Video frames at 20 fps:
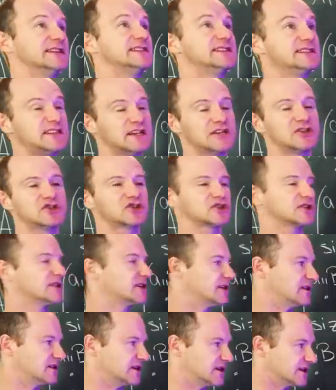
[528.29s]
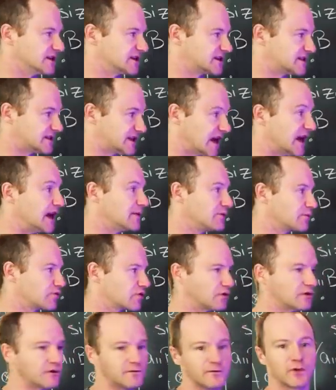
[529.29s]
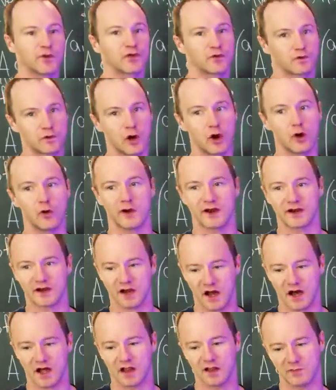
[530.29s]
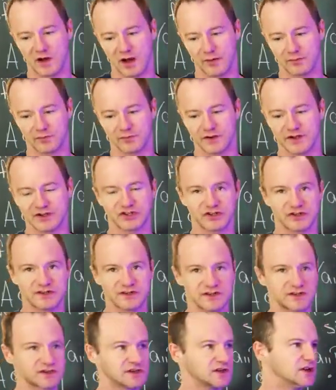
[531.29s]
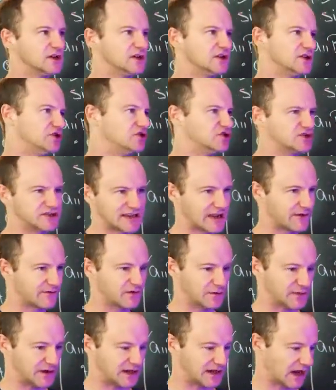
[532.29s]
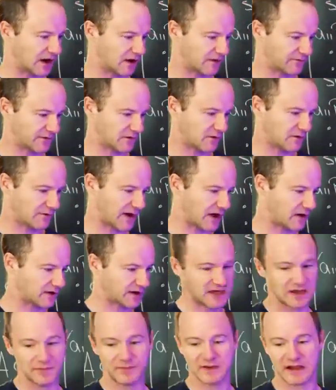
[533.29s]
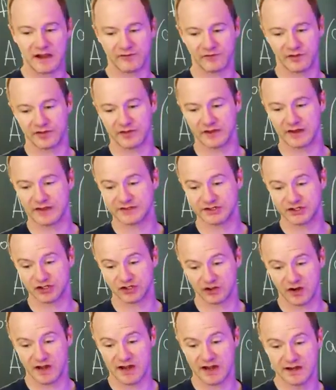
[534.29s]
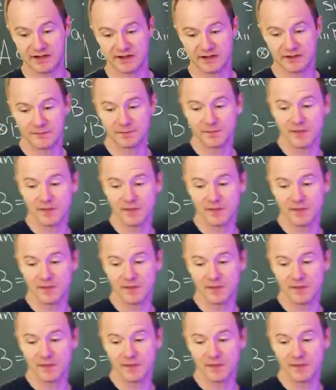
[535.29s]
essentially the same proof with row and column operations. You just have to be careful about keeping everything straight.